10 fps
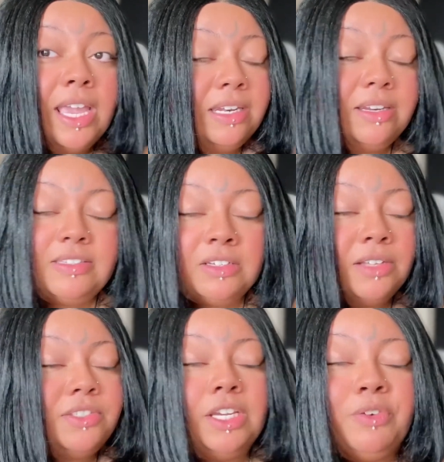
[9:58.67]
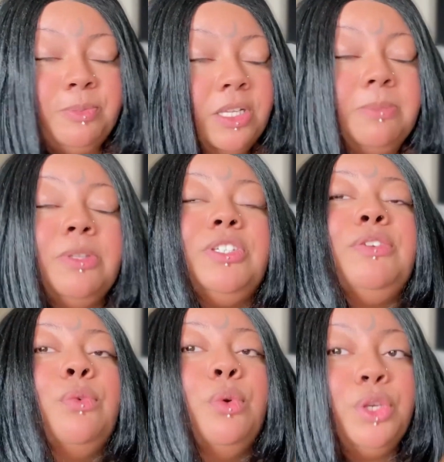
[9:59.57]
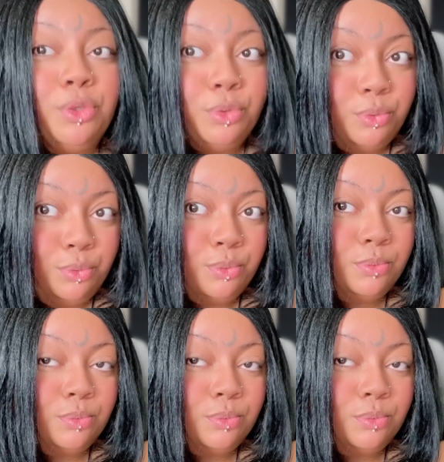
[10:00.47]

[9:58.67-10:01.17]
and it is not to take responsibility for you.